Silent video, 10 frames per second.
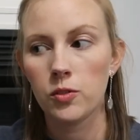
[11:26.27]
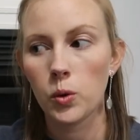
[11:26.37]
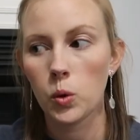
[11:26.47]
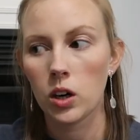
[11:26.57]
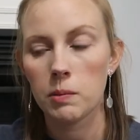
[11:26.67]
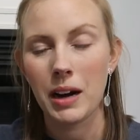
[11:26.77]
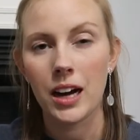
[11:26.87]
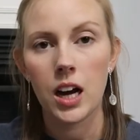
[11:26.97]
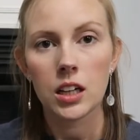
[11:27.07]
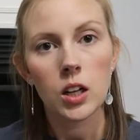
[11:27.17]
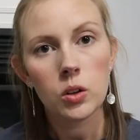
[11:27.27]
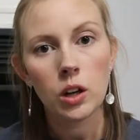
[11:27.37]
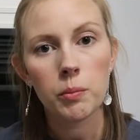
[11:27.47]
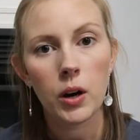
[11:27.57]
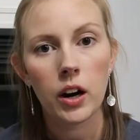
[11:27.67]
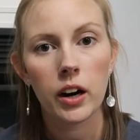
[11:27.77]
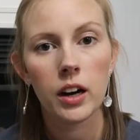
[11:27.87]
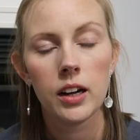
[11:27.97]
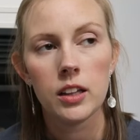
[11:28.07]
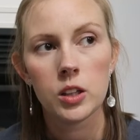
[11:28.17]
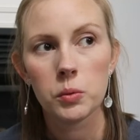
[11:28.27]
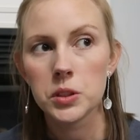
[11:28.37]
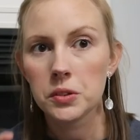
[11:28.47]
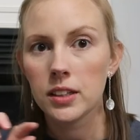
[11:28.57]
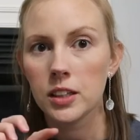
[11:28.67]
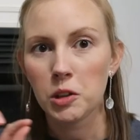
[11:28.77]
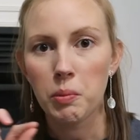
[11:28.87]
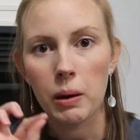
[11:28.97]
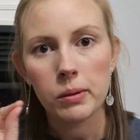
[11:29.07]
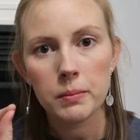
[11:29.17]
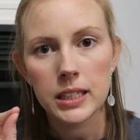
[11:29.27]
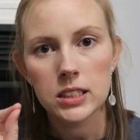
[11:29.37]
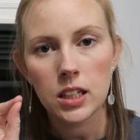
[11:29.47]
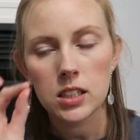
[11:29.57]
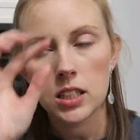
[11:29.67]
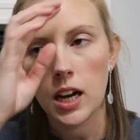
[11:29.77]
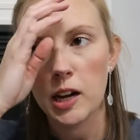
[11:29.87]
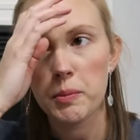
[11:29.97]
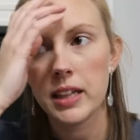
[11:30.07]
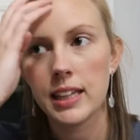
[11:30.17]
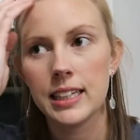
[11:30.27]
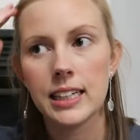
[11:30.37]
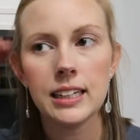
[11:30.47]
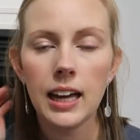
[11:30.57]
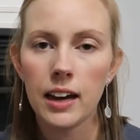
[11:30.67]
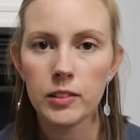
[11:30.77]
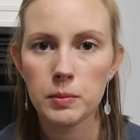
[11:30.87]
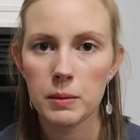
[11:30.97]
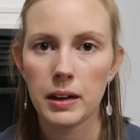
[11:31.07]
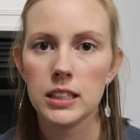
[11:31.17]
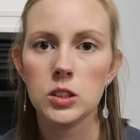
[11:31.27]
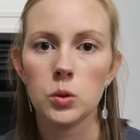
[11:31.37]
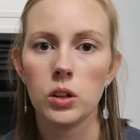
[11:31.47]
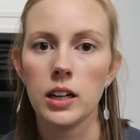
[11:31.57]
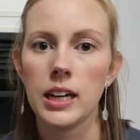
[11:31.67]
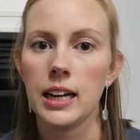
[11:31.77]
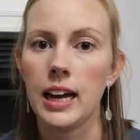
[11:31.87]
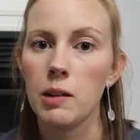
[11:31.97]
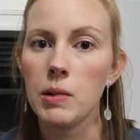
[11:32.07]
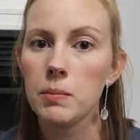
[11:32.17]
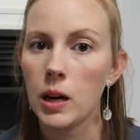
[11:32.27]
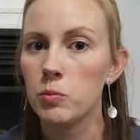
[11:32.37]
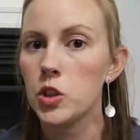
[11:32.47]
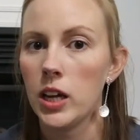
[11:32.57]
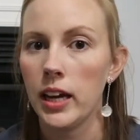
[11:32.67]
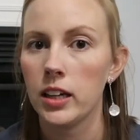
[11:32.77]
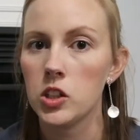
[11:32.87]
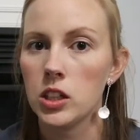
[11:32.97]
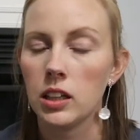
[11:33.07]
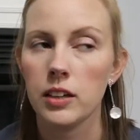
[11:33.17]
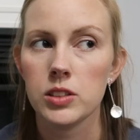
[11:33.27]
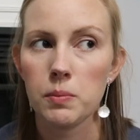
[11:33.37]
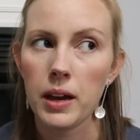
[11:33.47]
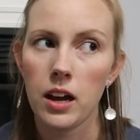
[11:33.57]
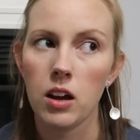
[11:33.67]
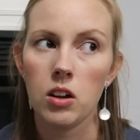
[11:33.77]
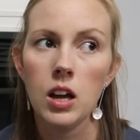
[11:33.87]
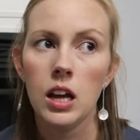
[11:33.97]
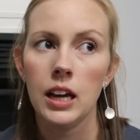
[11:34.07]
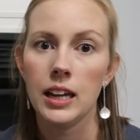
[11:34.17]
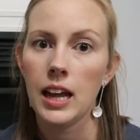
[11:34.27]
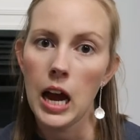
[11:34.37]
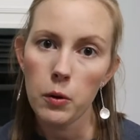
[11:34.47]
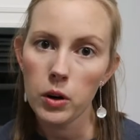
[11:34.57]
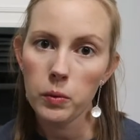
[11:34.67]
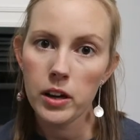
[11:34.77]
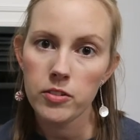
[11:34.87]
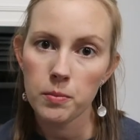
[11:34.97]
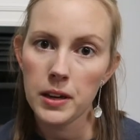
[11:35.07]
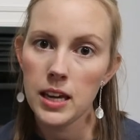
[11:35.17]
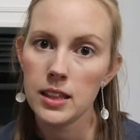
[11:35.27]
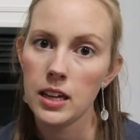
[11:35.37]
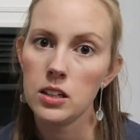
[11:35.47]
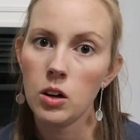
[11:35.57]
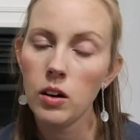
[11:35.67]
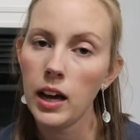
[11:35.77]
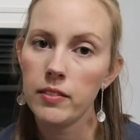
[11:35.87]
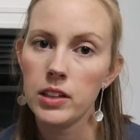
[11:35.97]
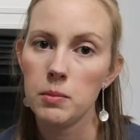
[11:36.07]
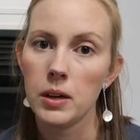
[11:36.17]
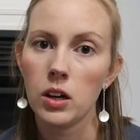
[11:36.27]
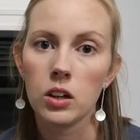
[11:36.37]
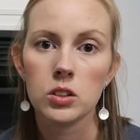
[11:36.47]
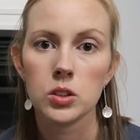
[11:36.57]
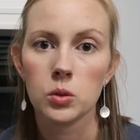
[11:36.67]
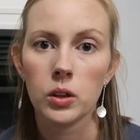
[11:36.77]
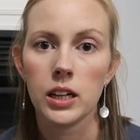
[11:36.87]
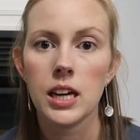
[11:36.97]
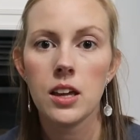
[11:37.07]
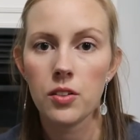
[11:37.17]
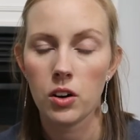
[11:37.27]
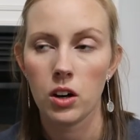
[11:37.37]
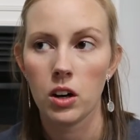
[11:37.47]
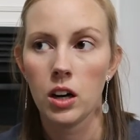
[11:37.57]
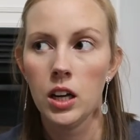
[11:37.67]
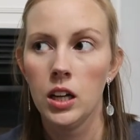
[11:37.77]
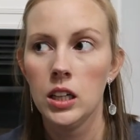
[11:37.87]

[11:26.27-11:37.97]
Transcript: for my hot cocoa bar, the ones with the little peppermints on top. They didn't have them at my store, and I had my mom check. She lives about an hour away from me, and they don't have them at her store either.